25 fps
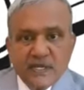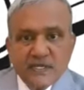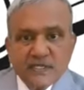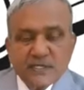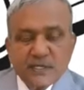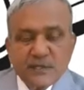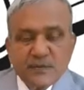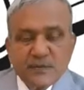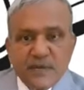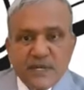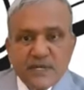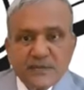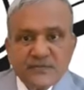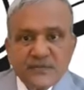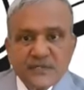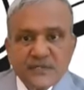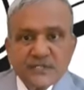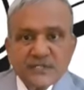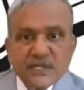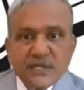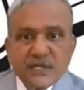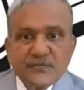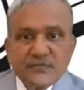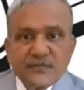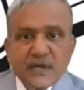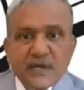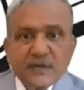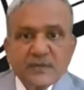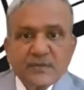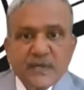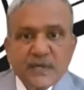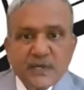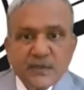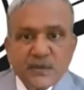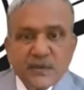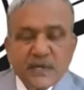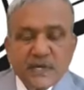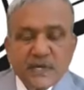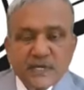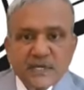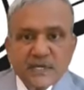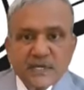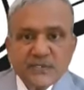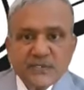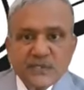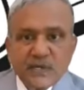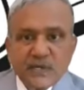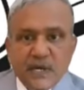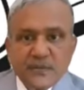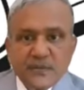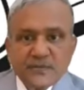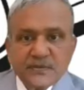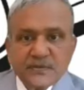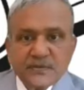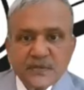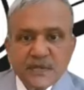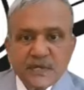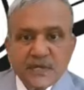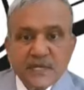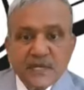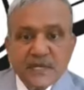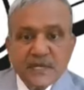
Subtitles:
Is it beneficial for me to get the jobs?